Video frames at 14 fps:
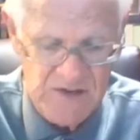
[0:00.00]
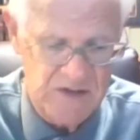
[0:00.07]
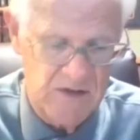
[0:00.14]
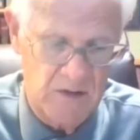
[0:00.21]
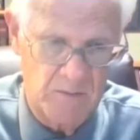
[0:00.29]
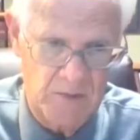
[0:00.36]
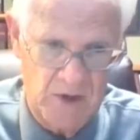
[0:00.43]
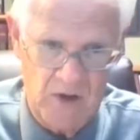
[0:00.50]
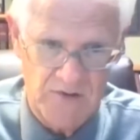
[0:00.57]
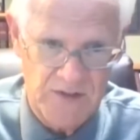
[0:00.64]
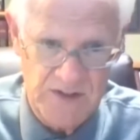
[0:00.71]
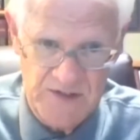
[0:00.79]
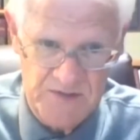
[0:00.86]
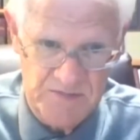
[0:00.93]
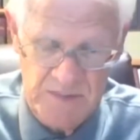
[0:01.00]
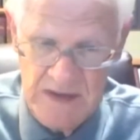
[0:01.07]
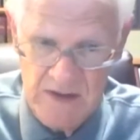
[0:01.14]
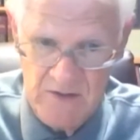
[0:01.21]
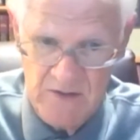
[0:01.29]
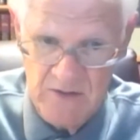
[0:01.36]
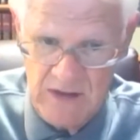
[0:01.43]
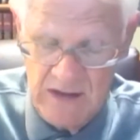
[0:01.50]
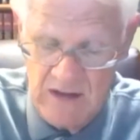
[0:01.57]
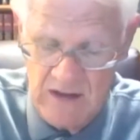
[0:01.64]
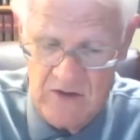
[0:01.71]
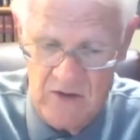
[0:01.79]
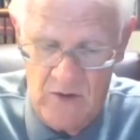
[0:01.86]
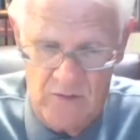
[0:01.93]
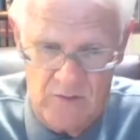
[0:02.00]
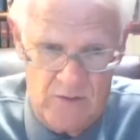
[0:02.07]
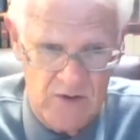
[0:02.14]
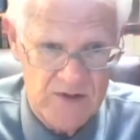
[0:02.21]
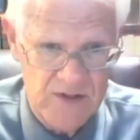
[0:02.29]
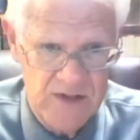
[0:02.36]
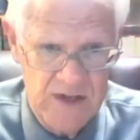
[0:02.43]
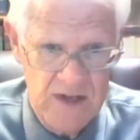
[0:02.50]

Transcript: and because they speak of the universe